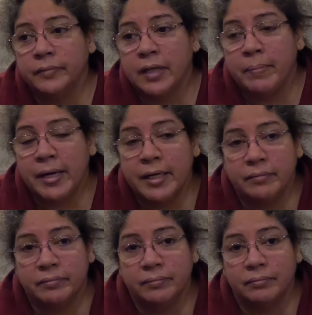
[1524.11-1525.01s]
I might
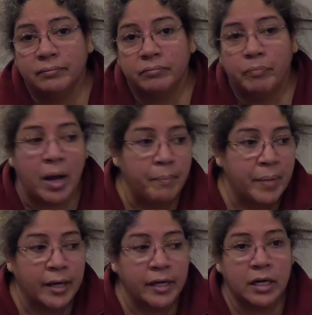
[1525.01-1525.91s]
pop
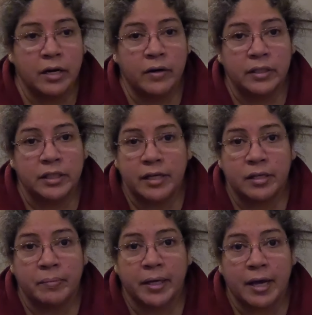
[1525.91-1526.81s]
back in here and say
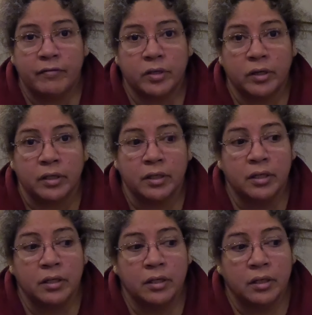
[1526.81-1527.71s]
something after
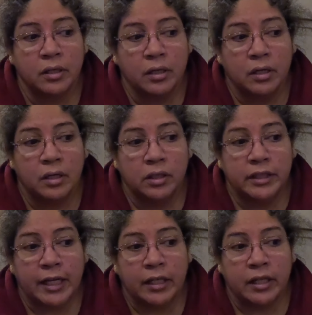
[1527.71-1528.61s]

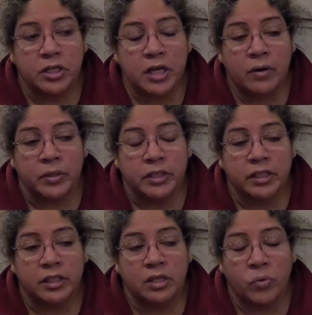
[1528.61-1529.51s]
taking the shower just
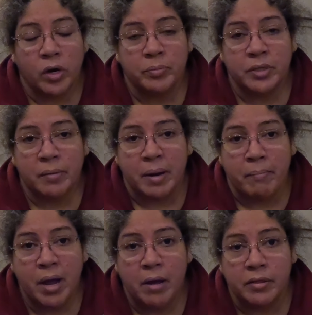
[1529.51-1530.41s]
to see what comes out of my
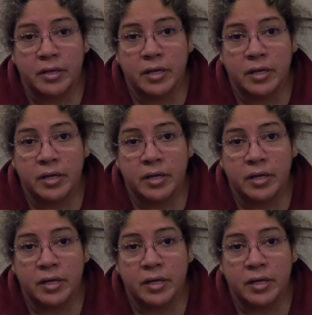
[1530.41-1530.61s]
mouth.